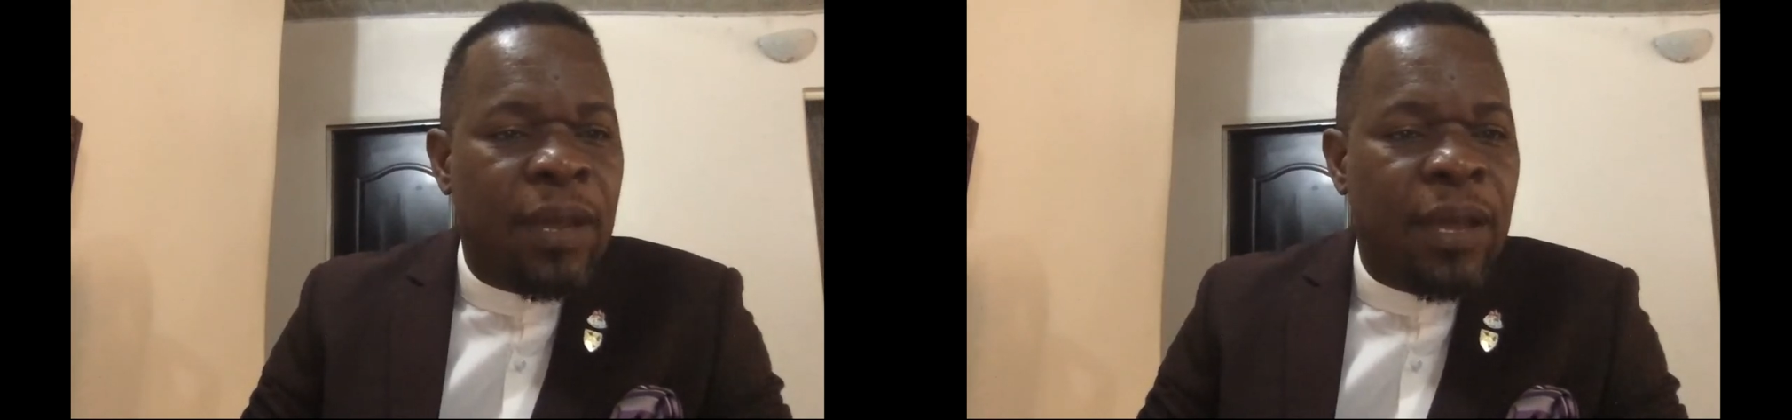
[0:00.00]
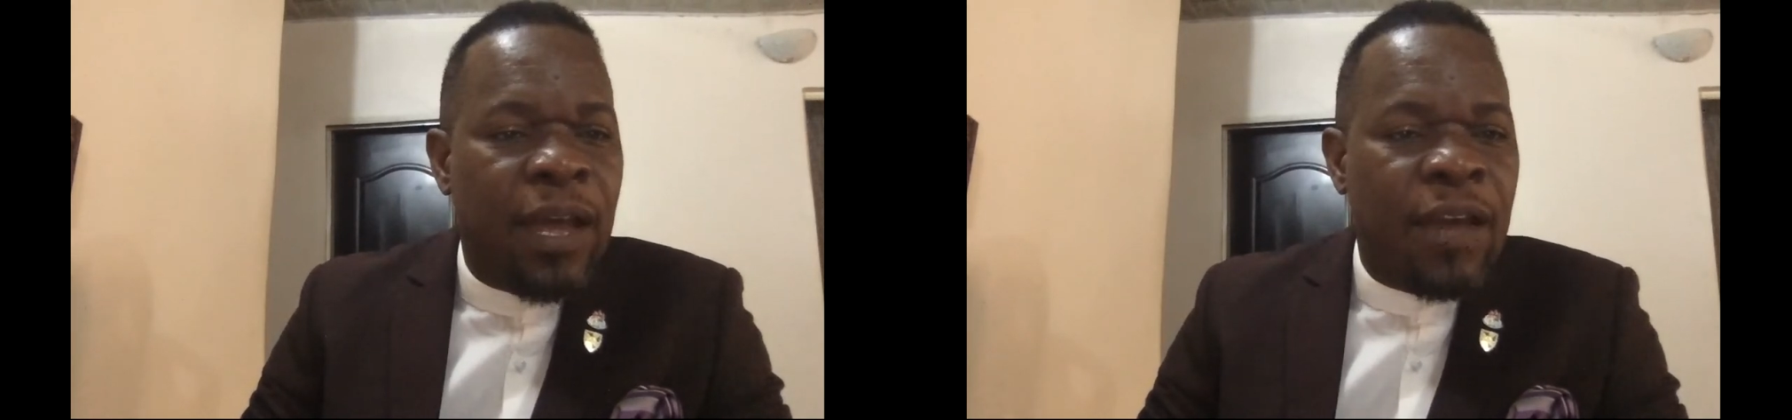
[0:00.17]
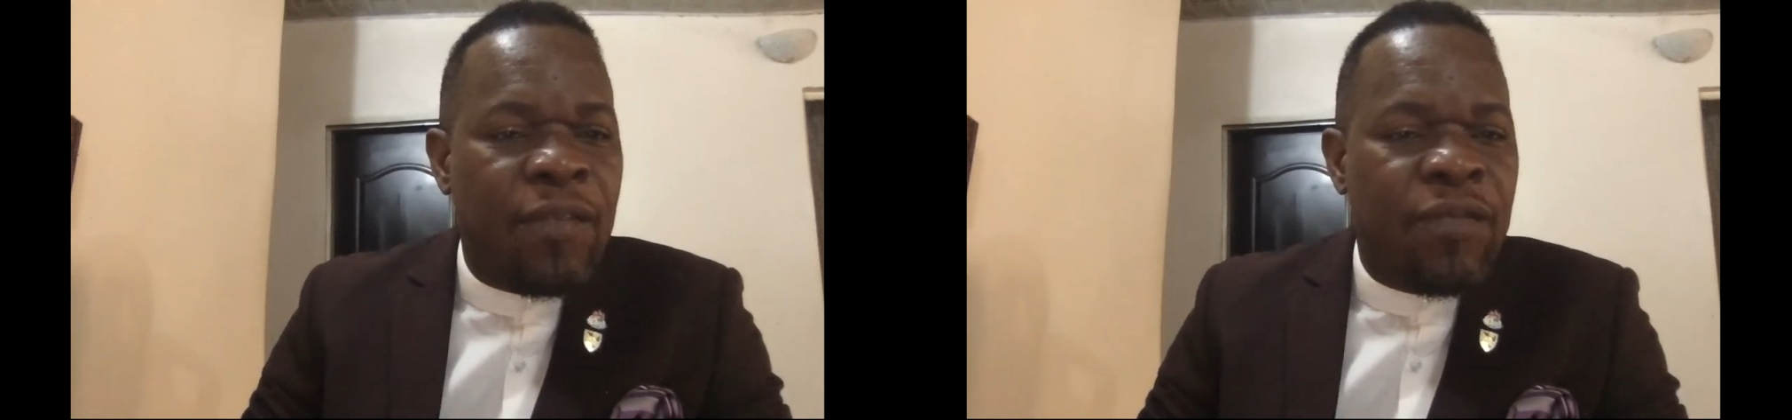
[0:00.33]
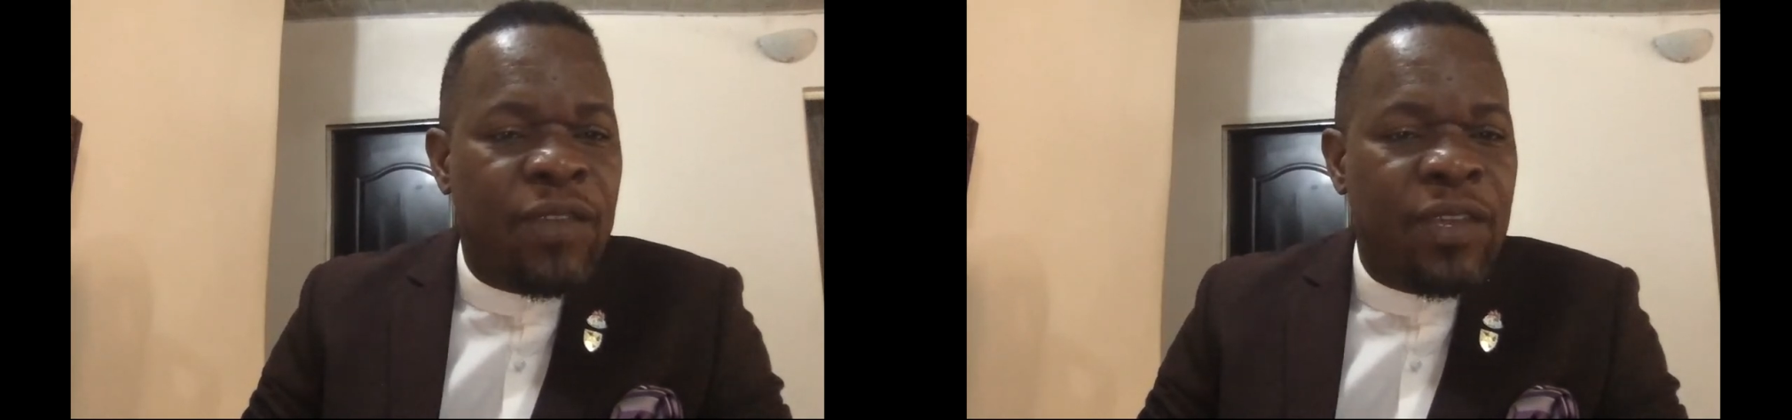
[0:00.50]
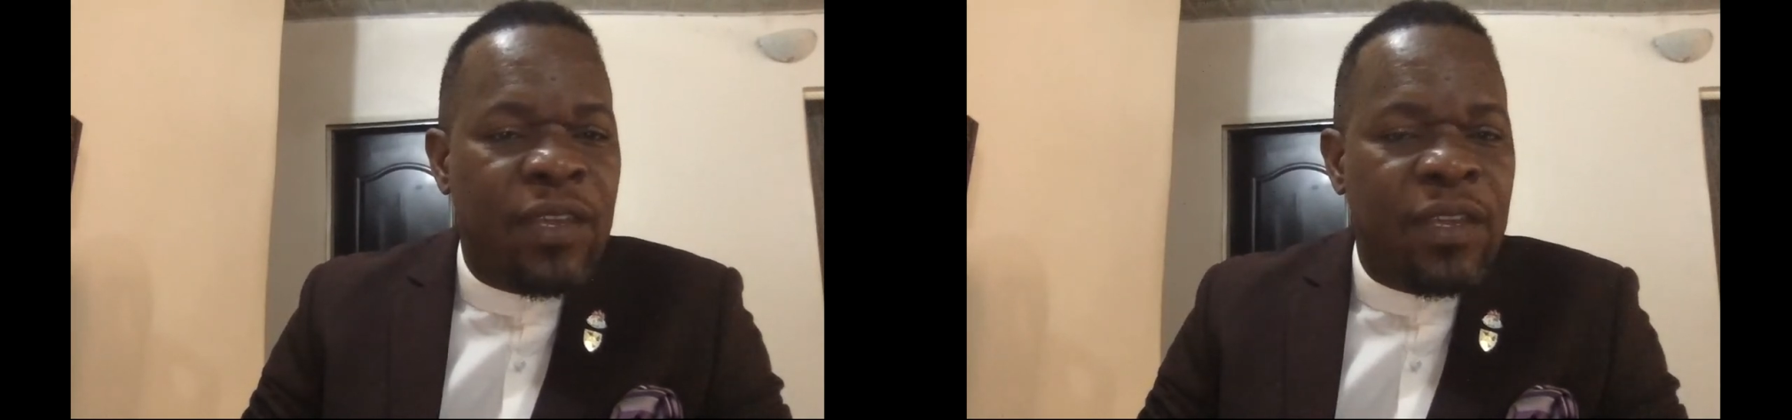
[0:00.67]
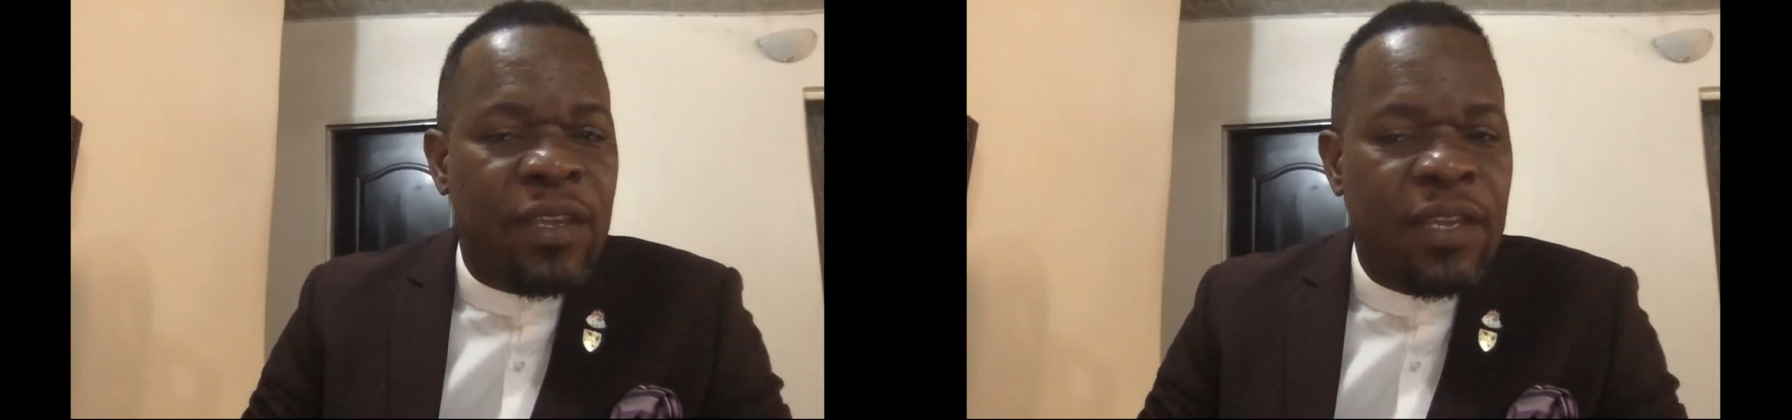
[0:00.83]
have
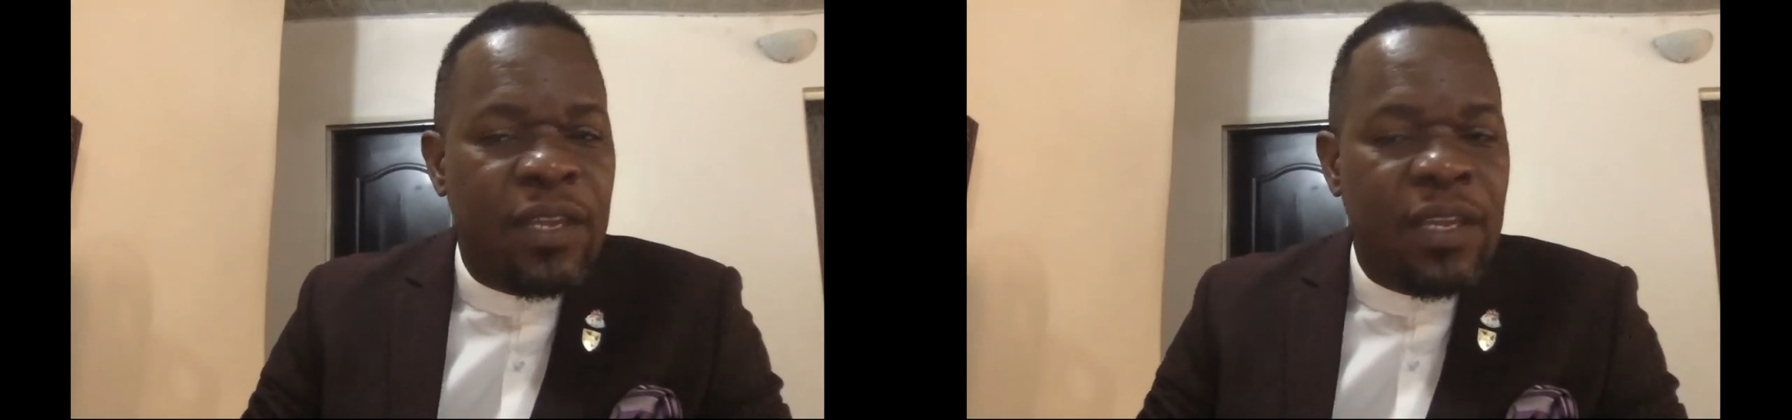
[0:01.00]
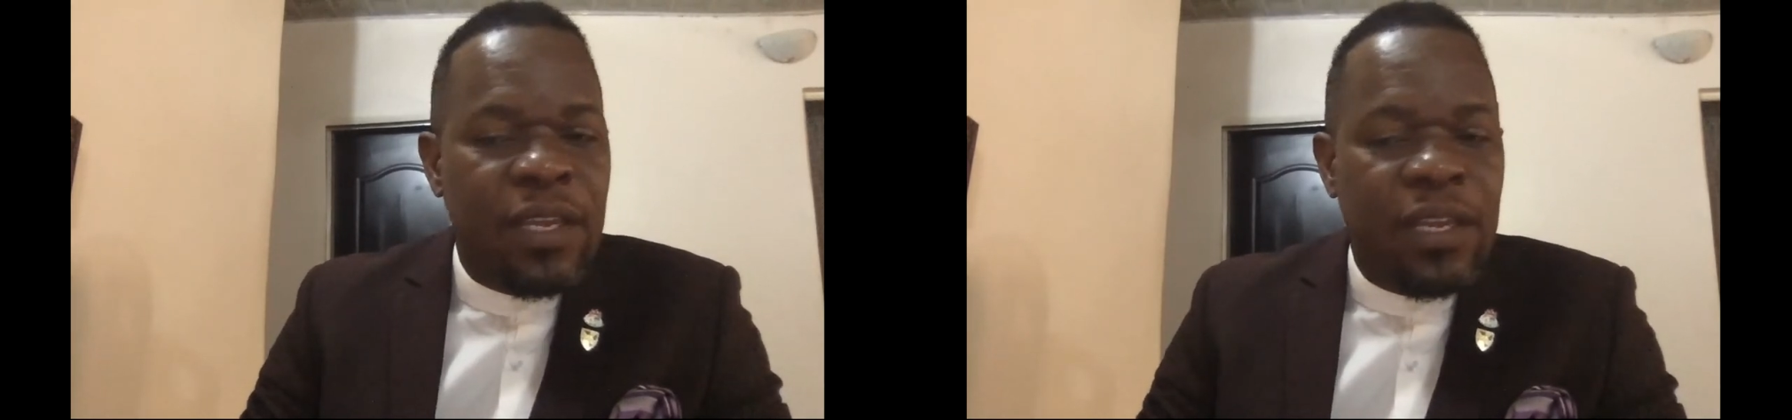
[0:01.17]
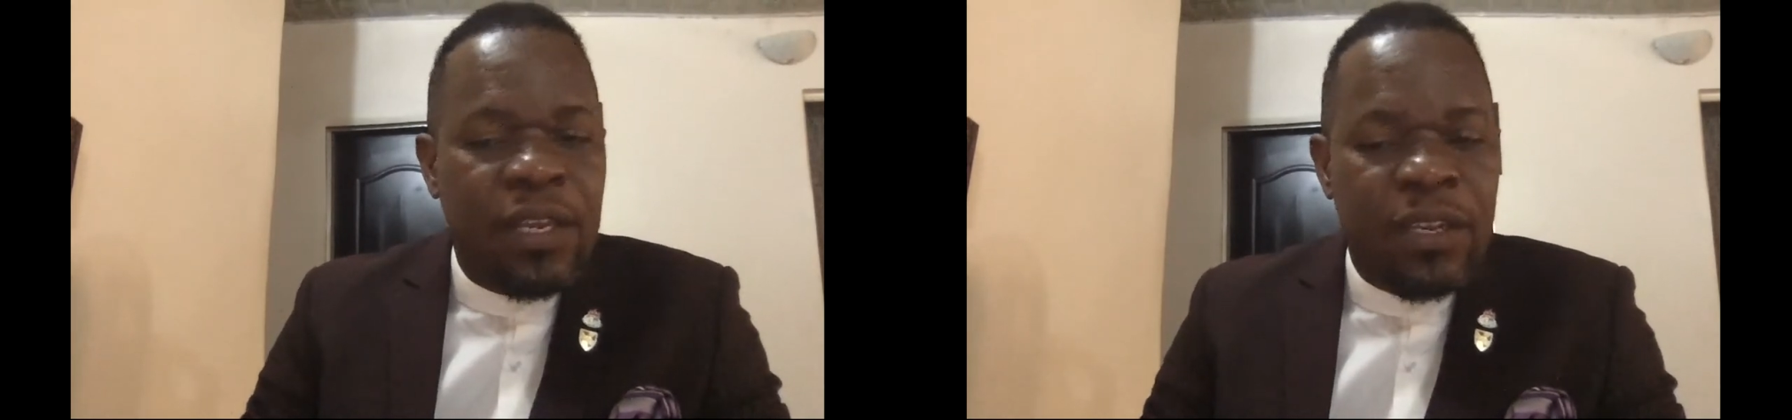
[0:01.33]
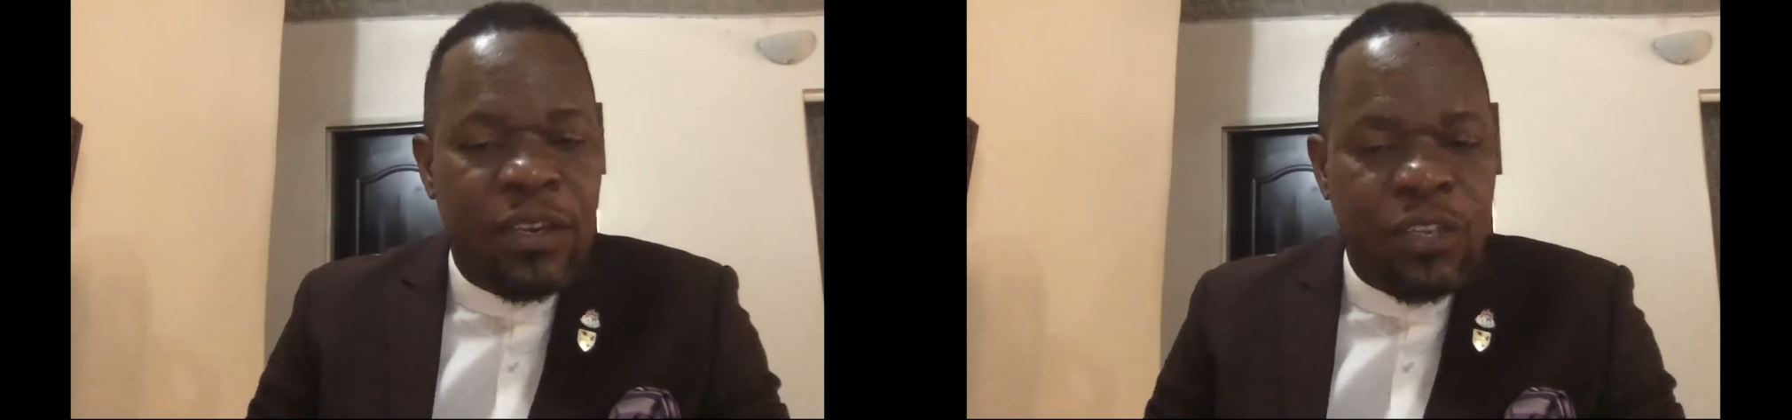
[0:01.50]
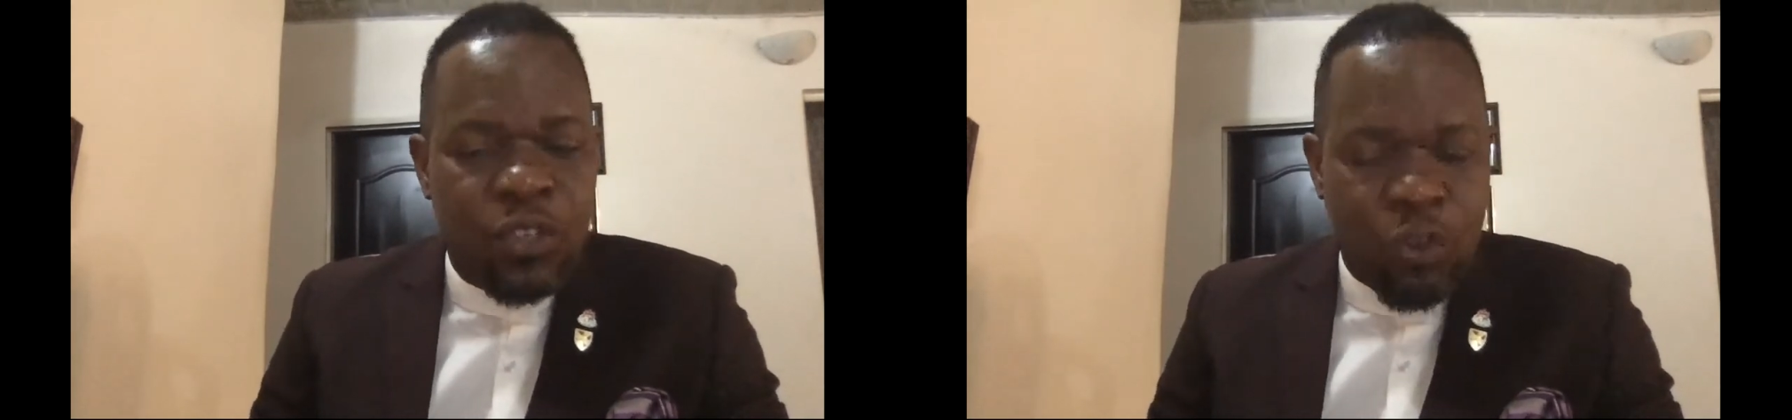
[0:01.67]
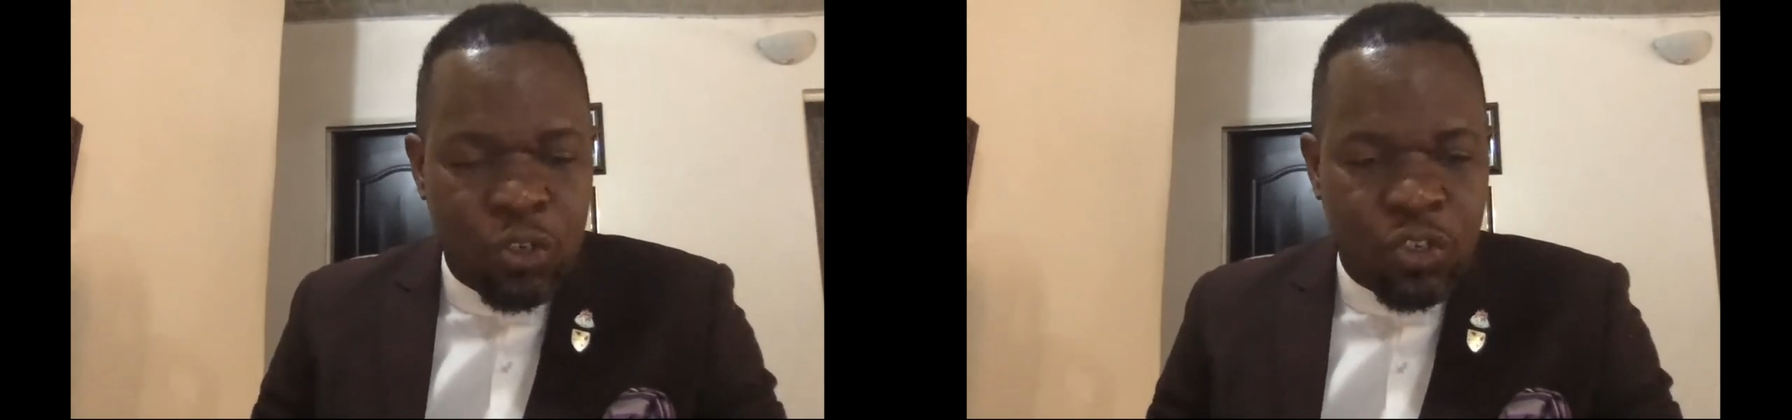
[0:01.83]
a
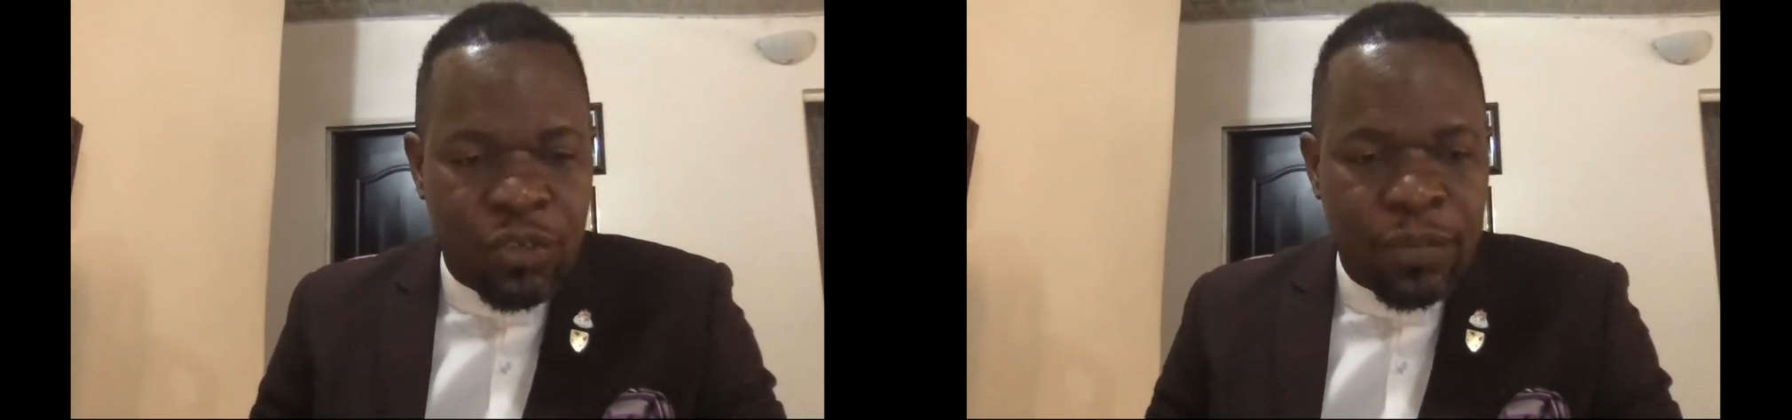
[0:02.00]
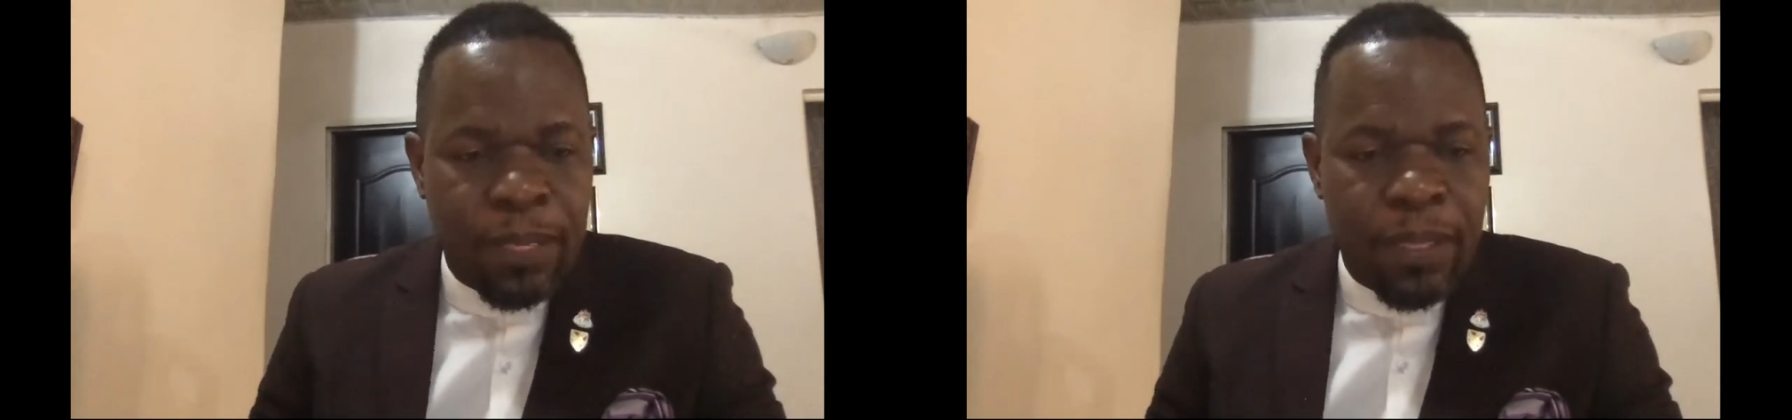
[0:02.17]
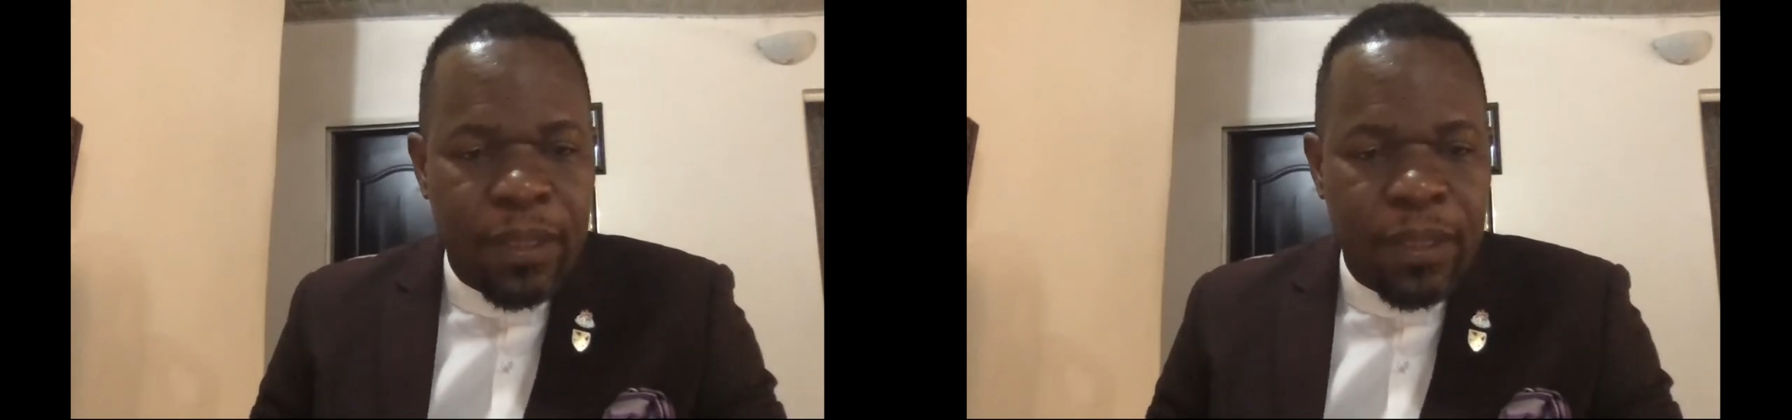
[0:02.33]
discussion.